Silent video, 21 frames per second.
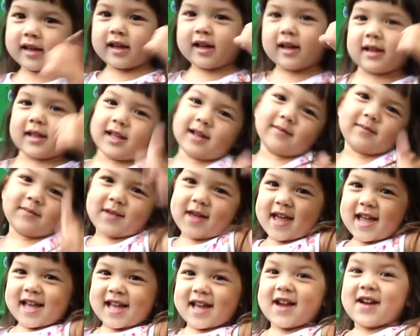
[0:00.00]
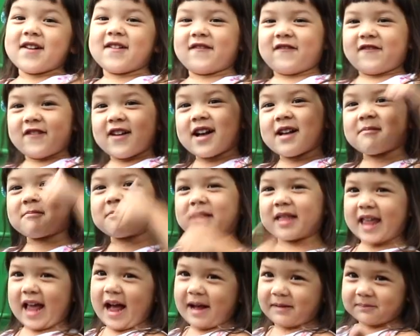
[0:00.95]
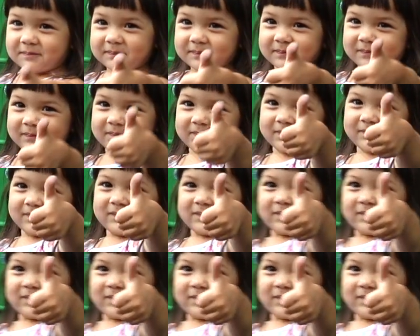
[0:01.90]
Give your video a thumbs up.